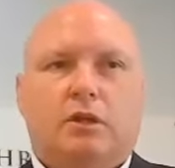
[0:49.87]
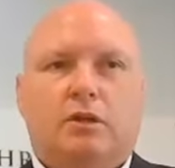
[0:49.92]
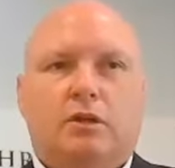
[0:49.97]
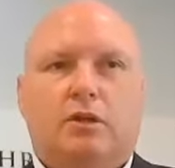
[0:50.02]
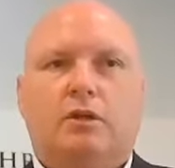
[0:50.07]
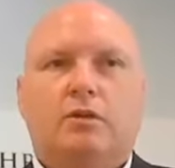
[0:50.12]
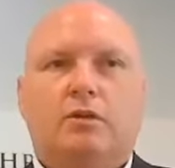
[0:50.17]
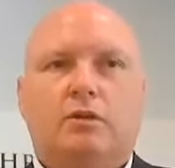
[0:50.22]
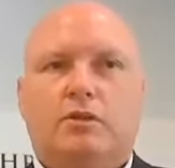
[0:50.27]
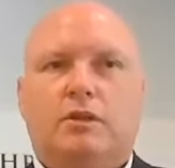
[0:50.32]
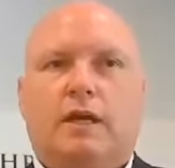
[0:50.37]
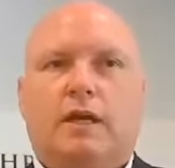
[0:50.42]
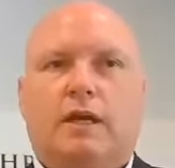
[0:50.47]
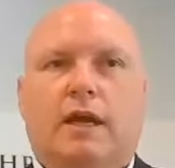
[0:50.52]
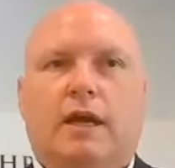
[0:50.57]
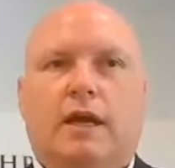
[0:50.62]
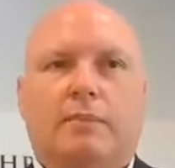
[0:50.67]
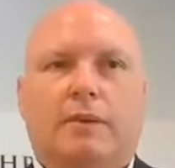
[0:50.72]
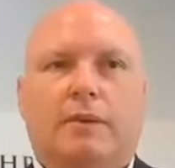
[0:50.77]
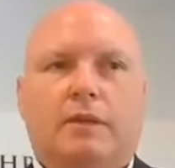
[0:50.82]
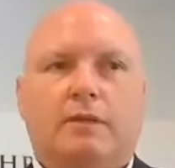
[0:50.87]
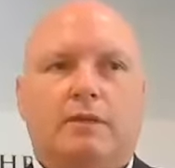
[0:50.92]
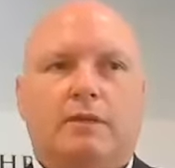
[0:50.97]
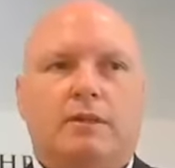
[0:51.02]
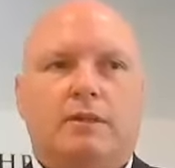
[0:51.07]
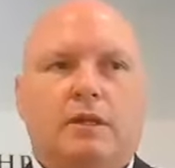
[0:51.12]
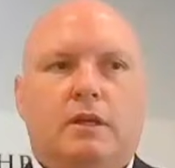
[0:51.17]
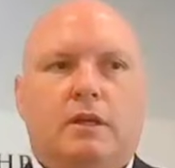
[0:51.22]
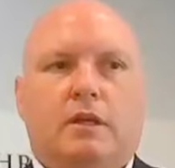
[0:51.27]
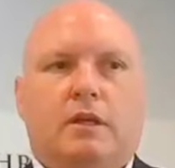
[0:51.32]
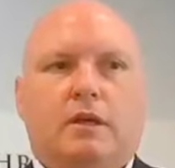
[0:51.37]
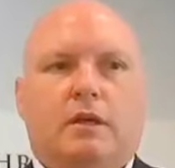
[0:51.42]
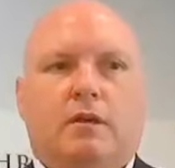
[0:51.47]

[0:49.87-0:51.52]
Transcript: news that happens,